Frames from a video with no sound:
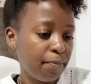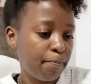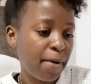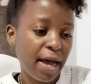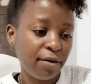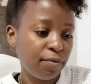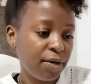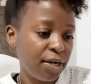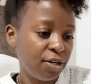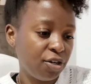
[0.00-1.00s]

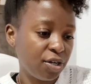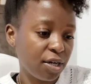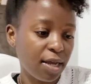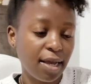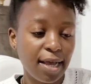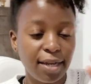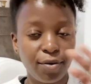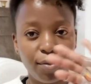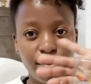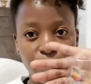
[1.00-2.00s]
partridge. I
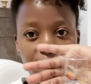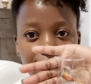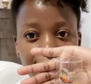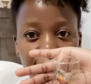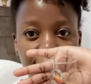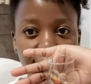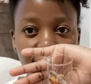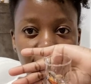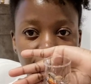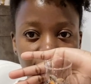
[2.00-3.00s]
don't know. It's like
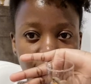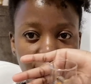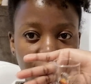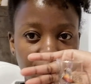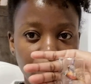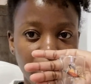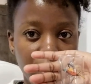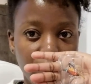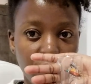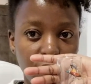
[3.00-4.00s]
really,
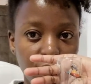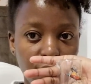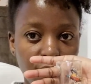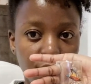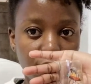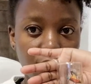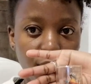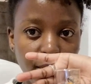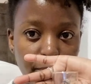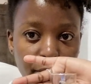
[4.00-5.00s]
really
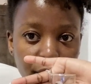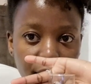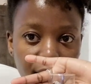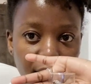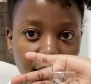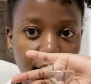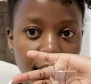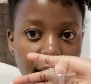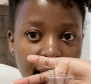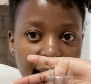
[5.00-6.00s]
cute bird
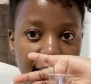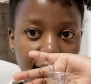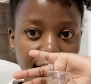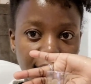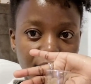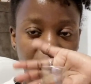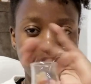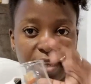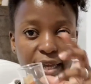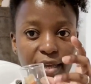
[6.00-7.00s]
there. And they're
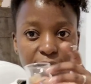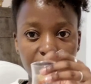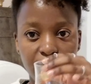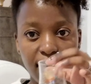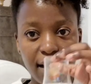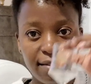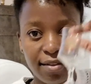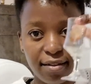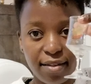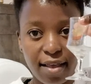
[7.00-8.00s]
just like
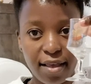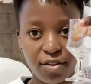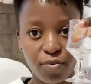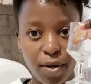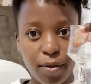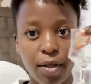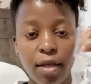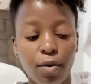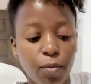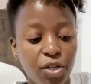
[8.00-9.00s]
glasses as well,
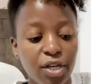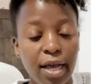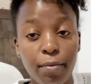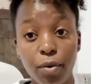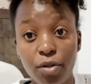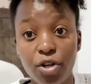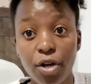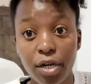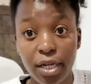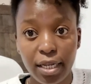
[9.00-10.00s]
which I will
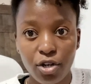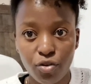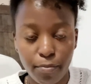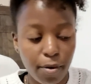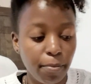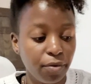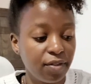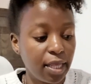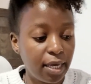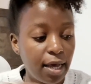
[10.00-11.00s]
turn into
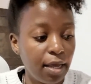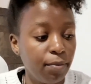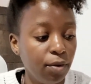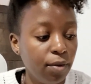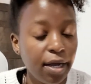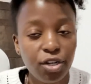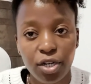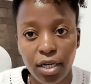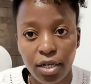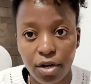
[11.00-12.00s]
baubles. Like I will
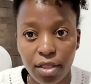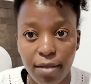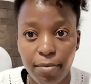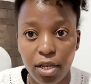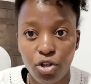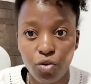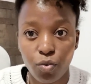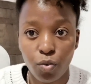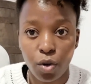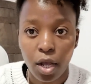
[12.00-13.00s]
actually turn them
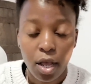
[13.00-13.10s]
into